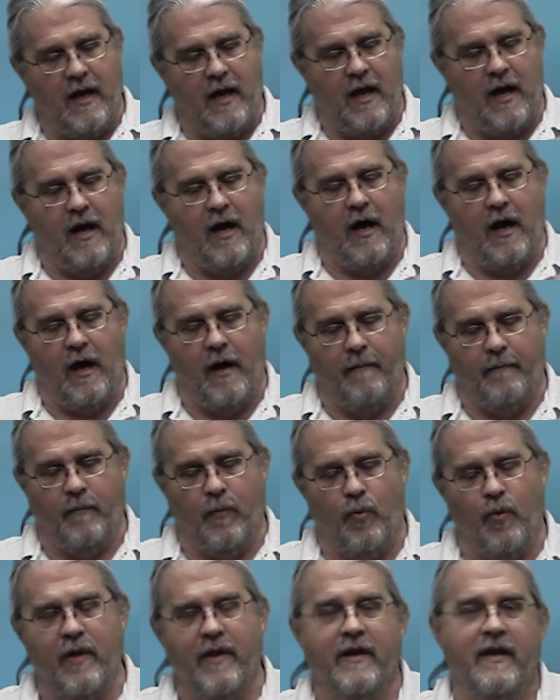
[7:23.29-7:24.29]

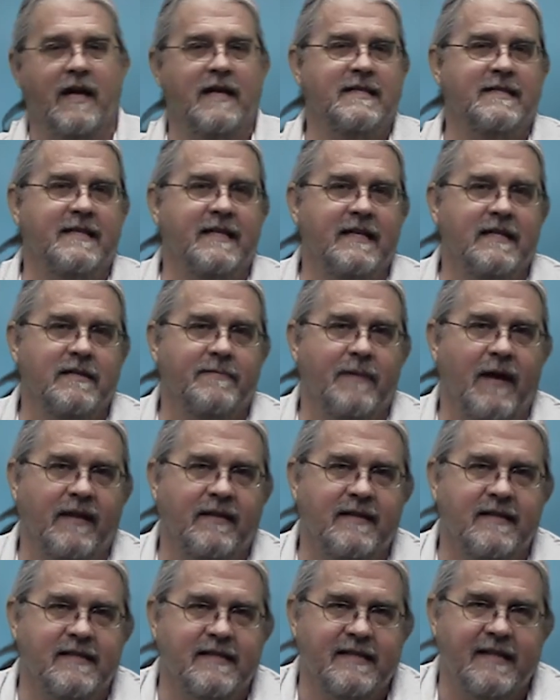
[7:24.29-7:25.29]
One of the nice things about
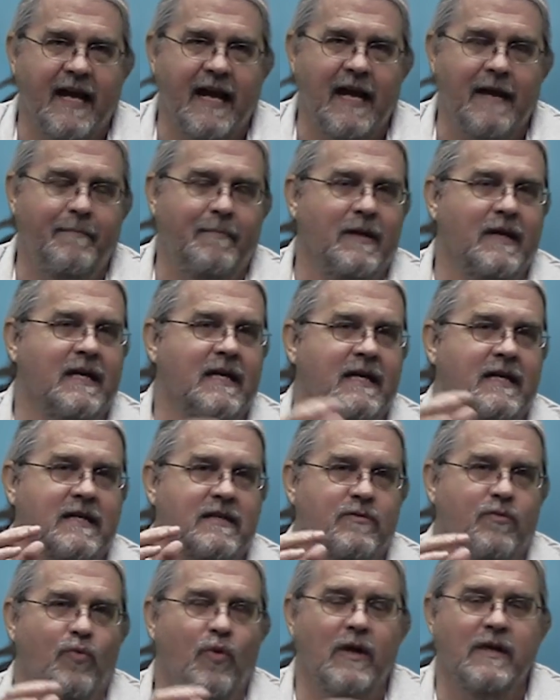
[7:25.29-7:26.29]
this tape
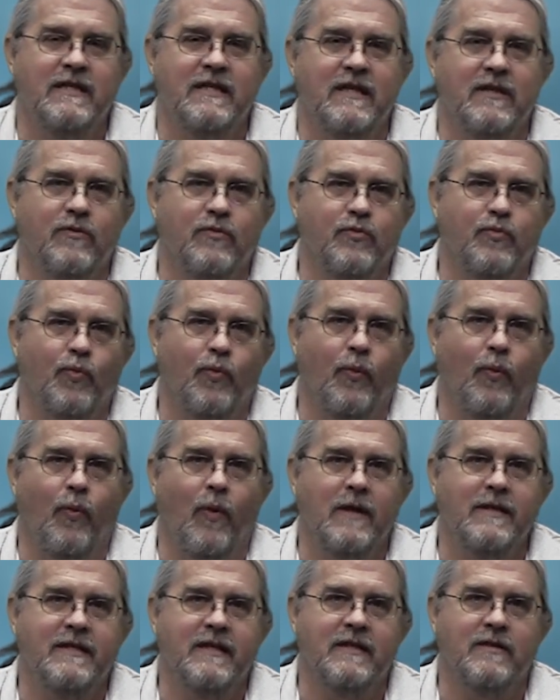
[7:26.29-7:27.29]
is once
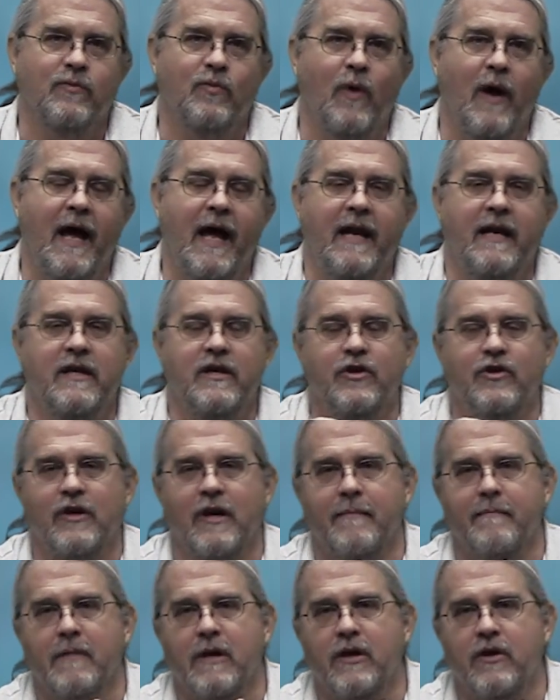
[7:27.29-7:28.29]
it's wet, you
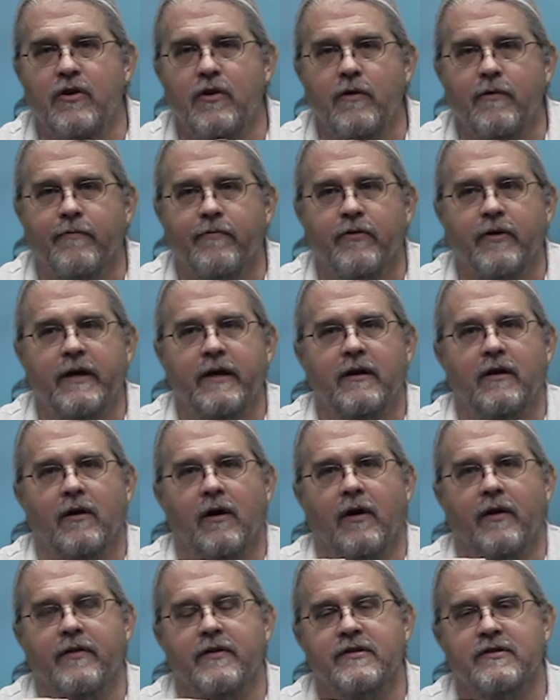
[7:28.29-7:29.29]
can maneuver it
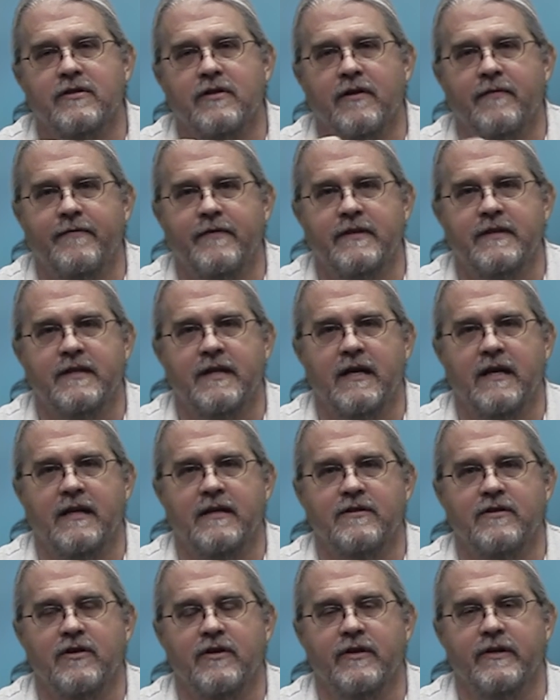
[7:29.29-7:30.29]
on the surface that
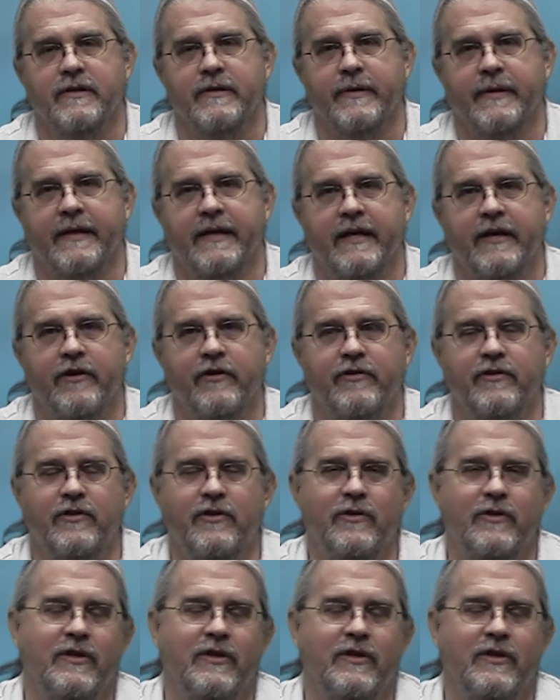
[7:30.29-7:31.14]
it's going to adhere to.